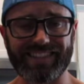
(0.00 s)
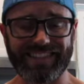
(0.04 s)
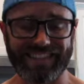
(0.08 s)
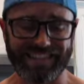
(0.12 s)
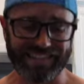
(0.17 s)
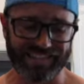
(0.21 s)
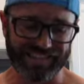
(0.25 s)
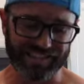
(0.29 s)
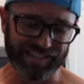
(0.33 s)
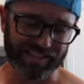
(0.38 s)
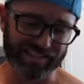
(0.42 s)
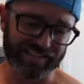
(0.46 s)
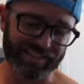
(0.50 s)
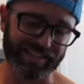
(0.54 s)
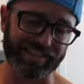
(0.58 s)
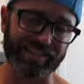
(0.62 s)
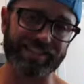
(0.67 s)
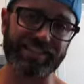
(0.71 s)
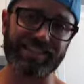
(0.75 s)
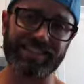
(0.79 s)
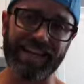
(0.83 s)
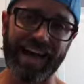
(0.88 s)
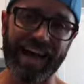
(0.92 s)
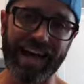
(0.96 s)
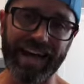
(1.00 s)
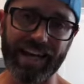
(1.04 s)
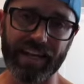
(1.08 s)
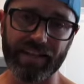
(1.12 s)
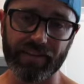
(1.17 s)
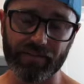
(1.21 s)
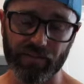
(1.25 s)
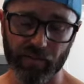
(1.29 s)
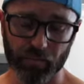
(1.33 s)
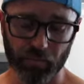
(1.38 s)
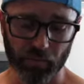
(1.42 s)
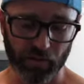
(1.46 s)
get stuck to the side
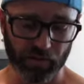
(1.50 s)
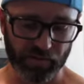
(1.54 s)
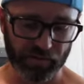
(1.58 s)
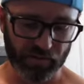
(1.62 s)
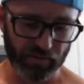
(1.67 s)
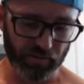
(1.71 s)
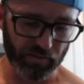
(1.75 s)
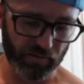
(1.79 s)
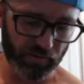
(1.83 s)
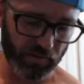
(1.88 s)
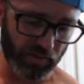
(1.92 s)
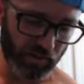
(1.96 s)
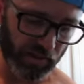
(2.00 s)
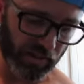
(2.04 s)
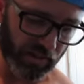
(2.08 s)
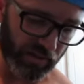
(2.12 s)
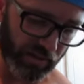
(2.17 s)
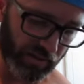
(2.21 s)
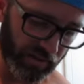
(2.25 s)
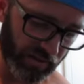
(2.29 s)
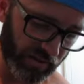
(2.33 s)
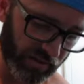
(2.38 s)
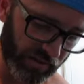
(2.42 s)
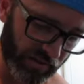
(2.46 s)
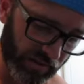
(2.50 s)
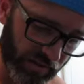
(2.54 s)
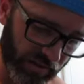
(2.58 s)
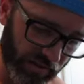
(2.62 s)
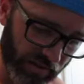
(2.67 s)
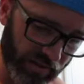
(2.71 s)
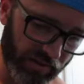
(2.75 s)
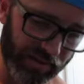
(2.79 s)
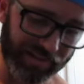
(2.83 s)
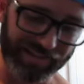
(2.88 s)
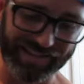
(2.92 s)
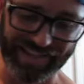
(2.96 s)
of the blender
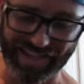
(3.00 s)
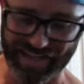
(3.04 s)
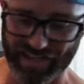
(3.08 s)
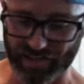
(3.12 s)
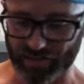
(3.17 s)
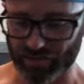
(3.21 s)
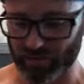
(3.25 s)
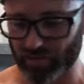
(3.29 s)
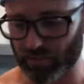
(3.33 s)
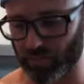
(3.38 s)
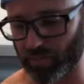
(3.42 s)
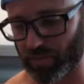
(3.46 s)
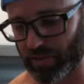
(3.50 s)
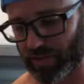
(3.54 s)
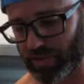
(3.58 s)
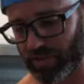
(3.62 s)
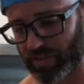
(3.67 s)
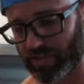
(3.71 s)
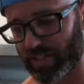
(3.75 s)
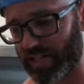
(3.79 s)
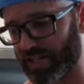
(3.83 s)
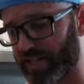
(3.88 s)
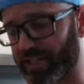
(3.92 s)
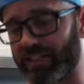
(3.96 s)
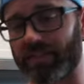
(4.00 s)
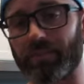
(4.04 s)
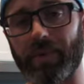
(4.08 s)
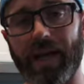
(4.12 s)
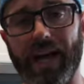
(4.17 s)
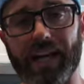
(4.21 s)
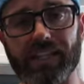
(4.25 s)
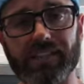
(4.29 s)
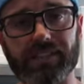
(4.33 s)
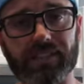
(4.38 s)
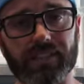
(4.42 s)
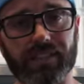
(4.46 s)
container. We're going to take a
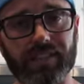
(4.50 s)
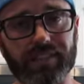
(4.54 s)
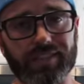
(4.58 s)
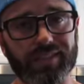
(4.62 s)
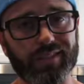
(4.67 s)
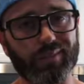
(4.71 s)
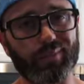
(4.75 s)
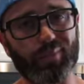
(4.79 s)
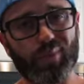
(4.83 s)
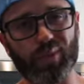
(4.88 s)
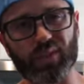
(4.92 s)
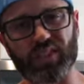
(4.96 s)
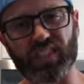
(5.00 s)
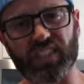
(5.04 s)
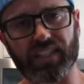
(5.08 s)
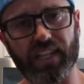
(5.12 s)
spatula and just push it